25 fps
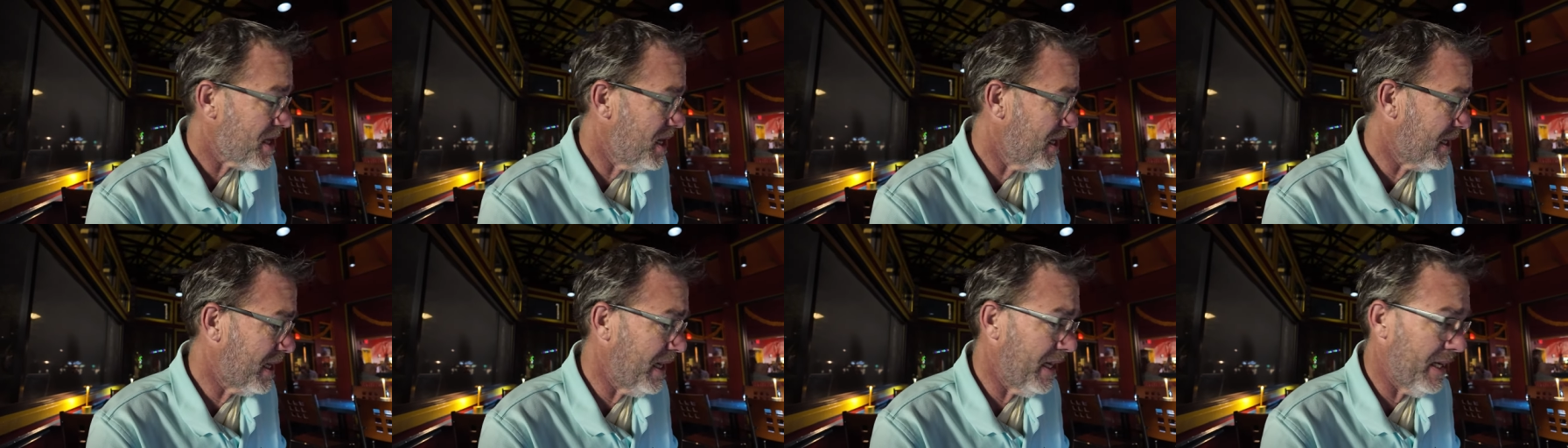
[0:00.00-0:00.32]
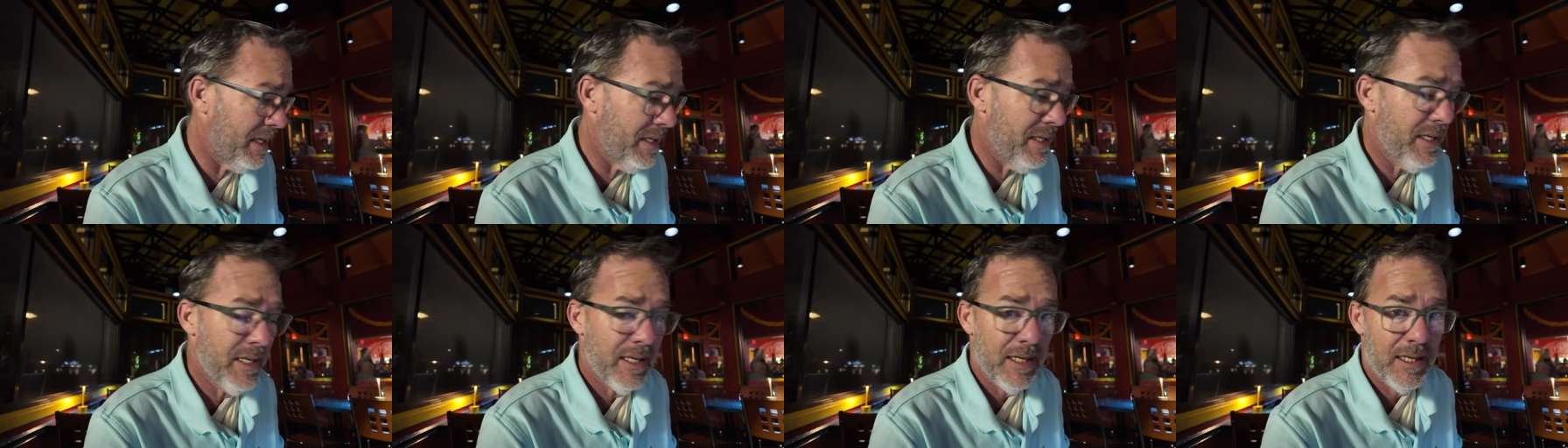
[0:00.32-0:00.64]

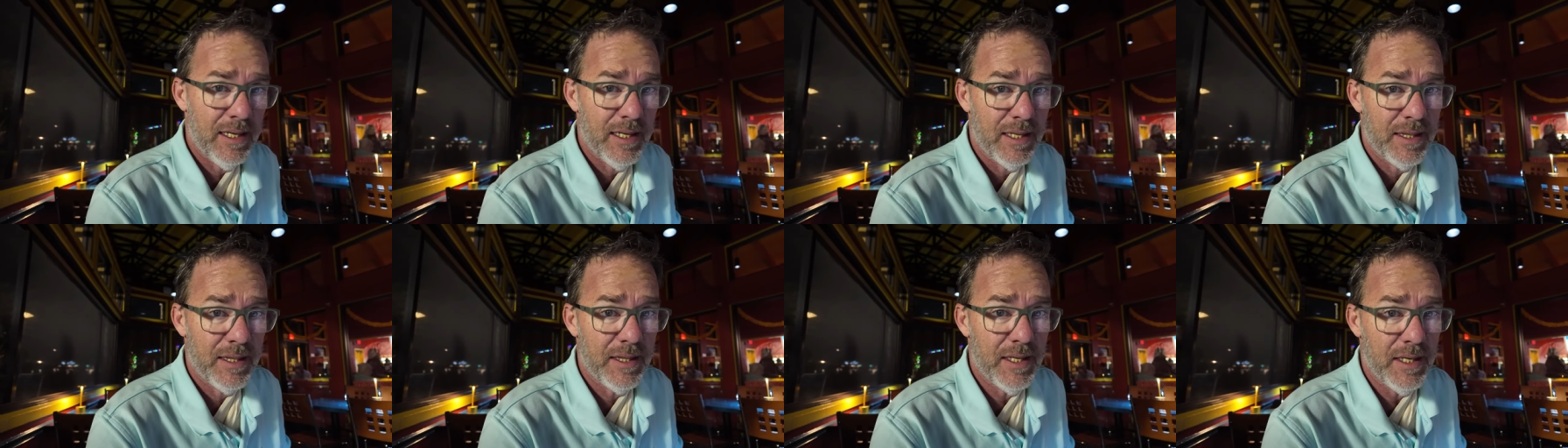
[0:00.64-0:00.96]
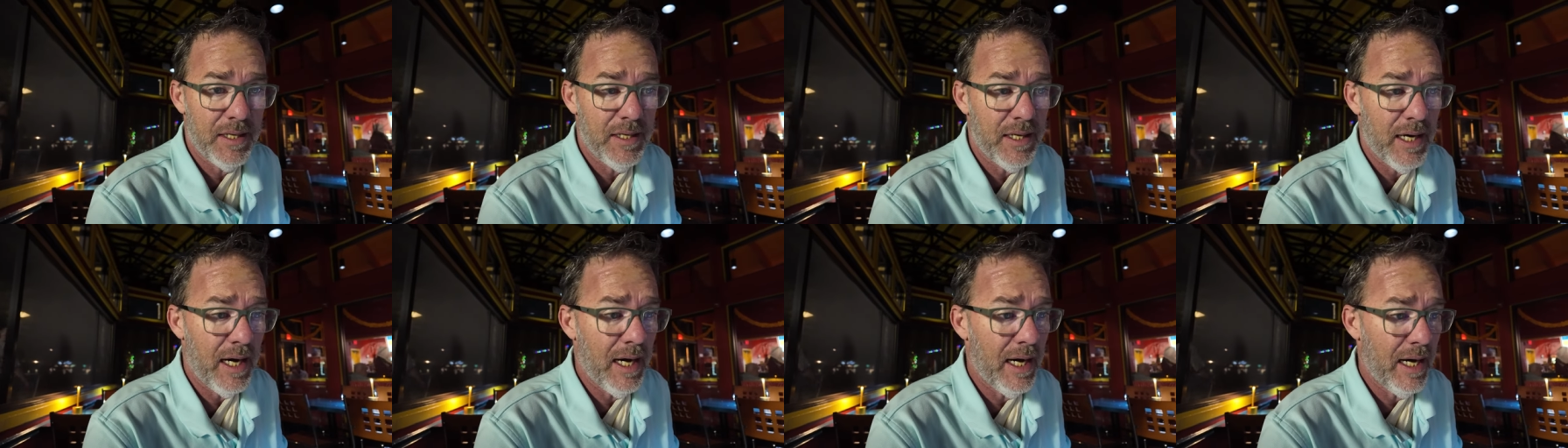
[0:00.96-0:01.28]
Again... the
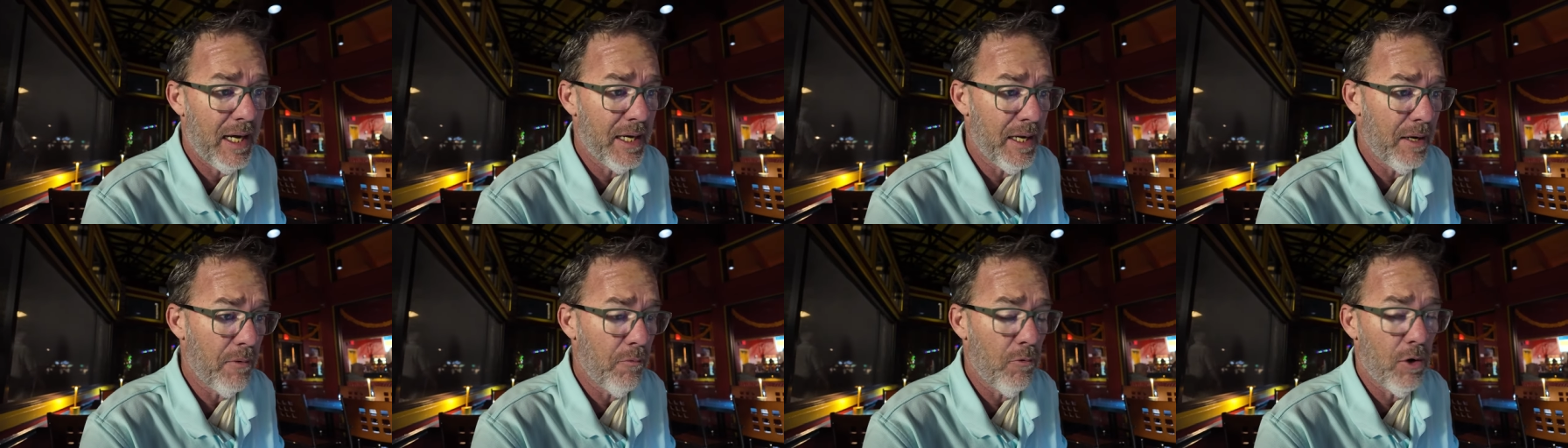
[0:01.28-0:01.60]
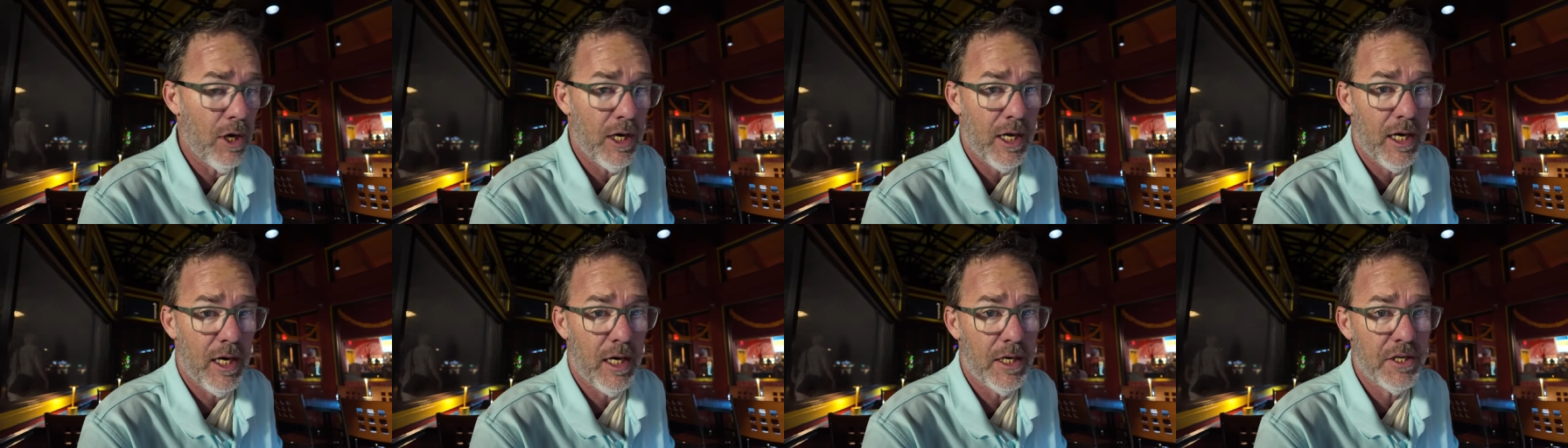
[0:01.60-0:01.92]
naan and
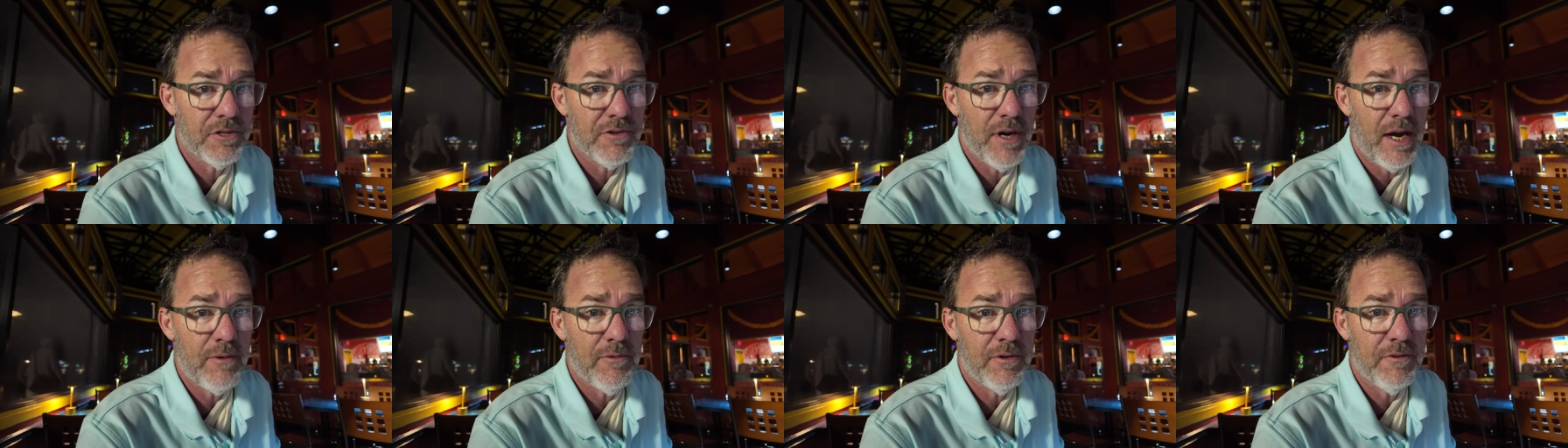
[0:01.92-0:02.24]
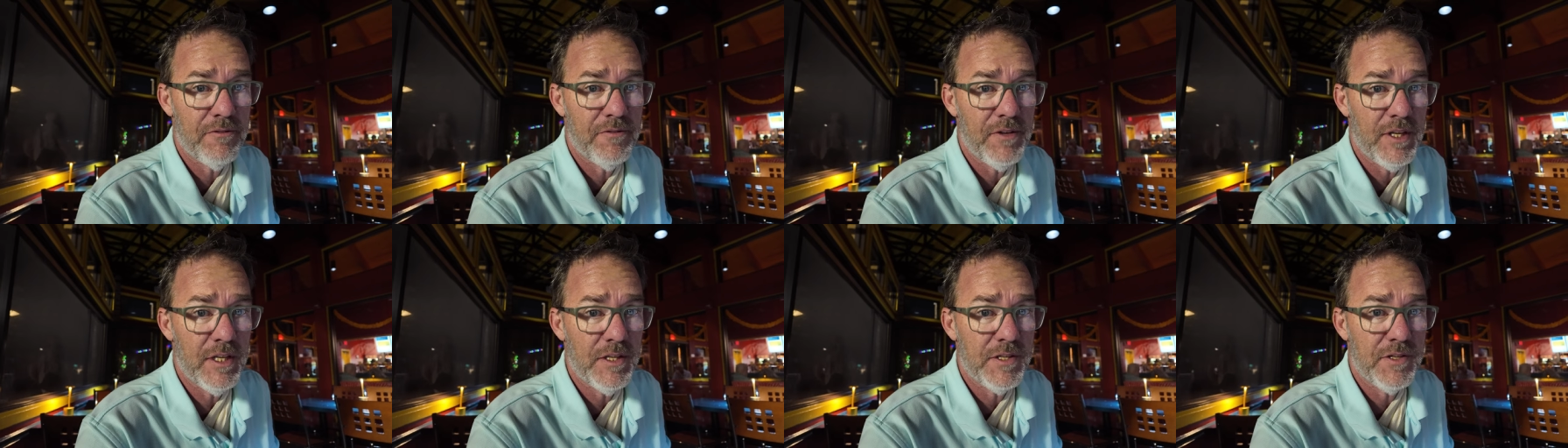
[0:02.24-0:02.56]
one entree would
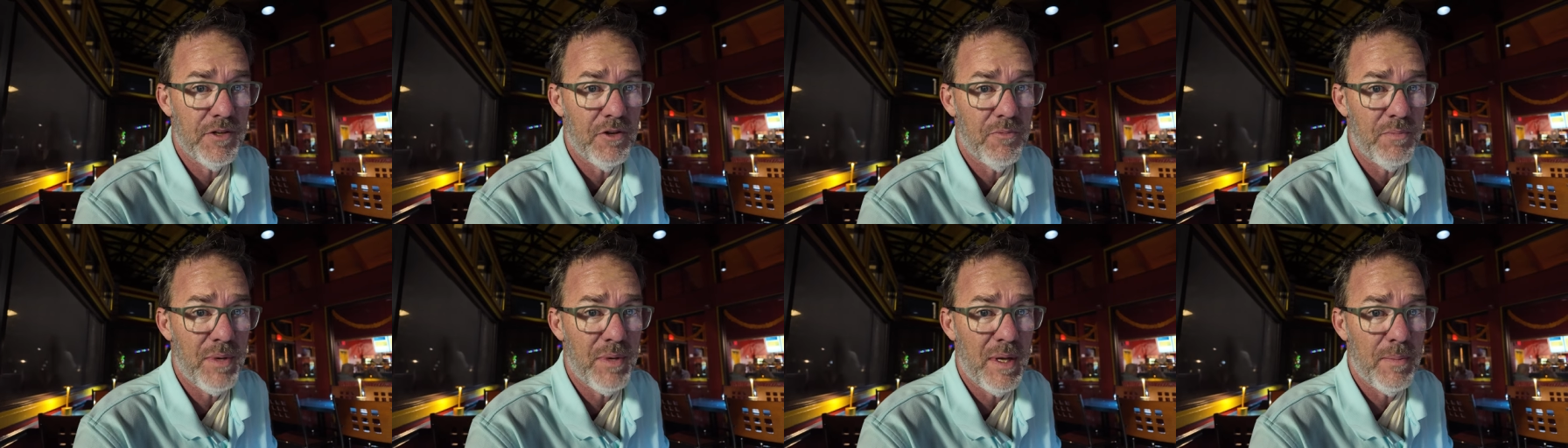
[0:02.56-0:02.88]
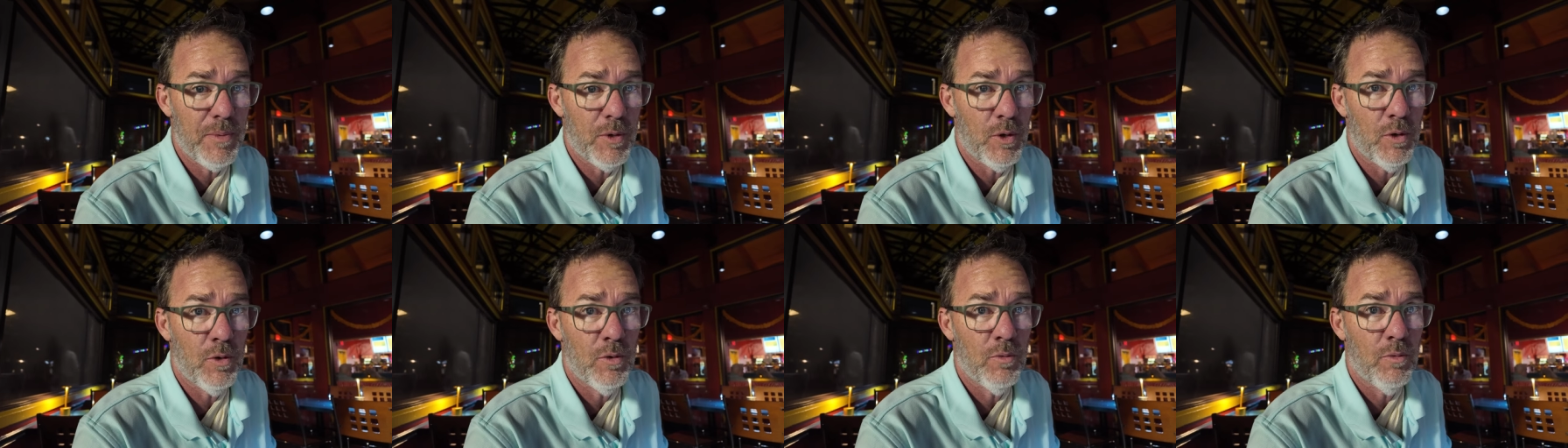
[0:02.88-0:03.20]
feed two
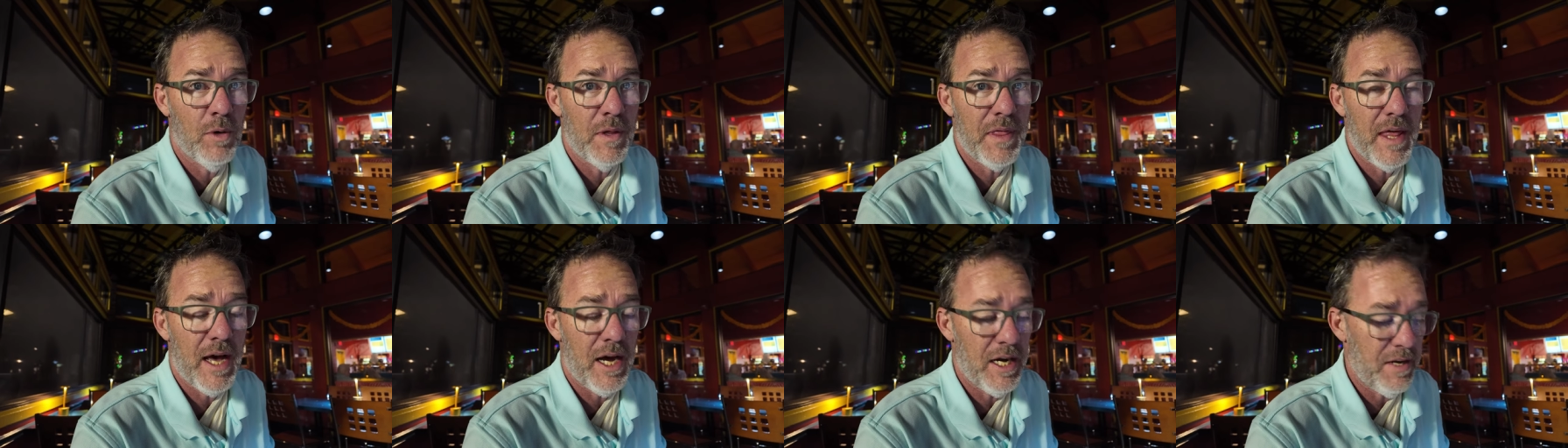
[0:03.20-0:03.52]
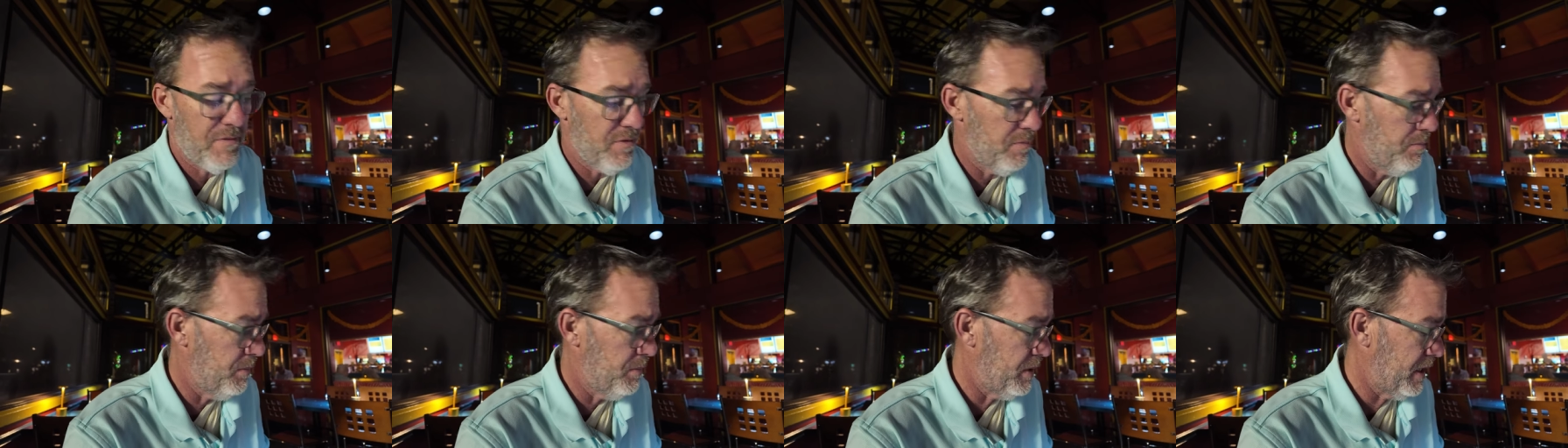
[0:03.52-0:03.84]
people without
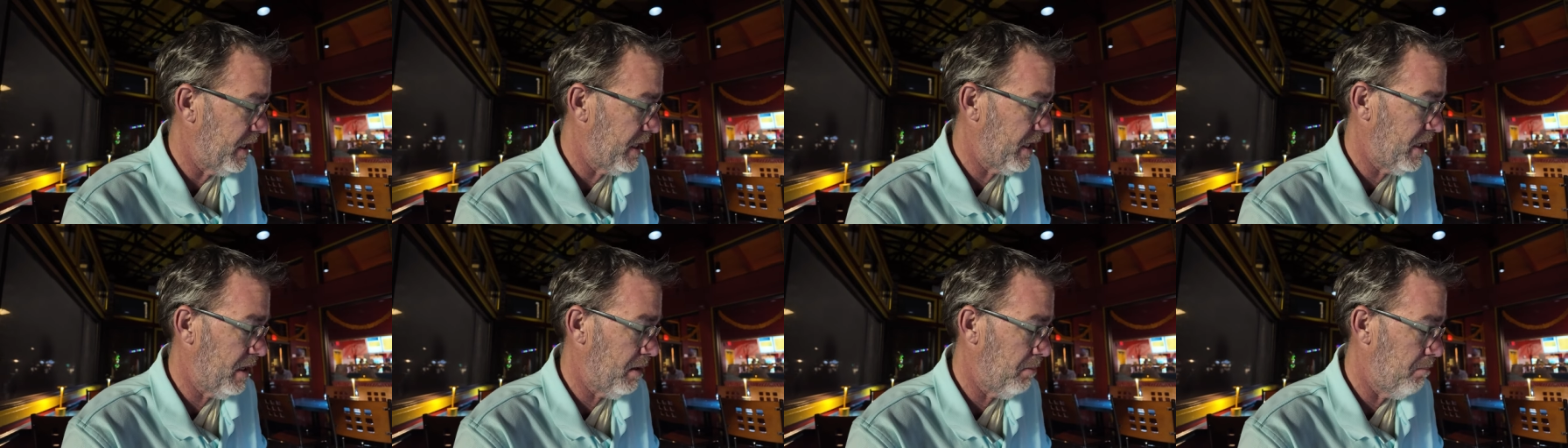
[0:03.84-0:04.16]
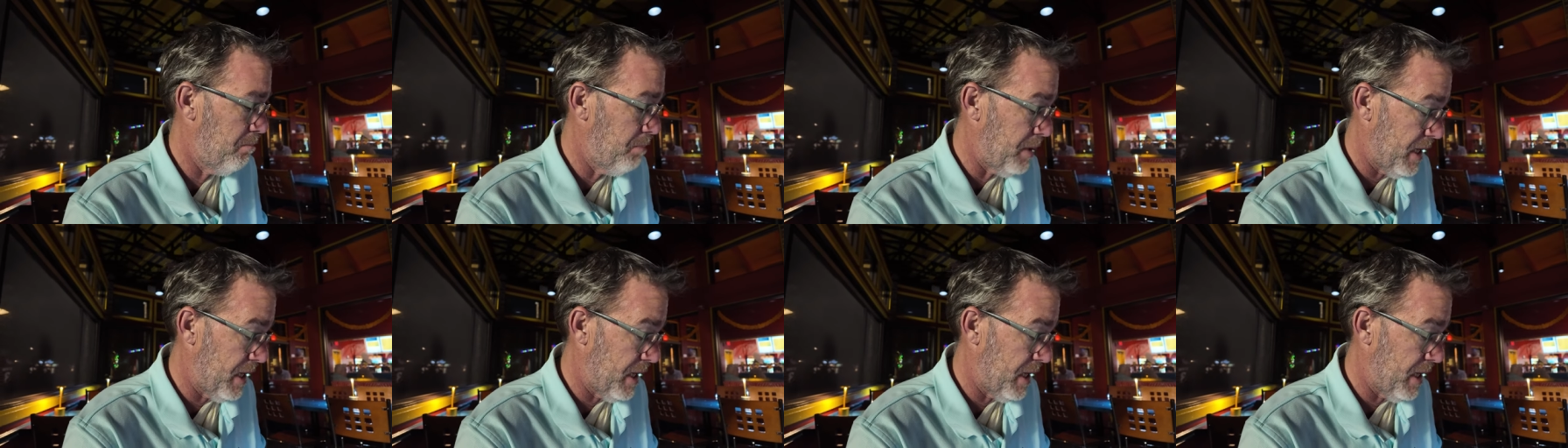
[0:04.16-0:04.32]
even blinking.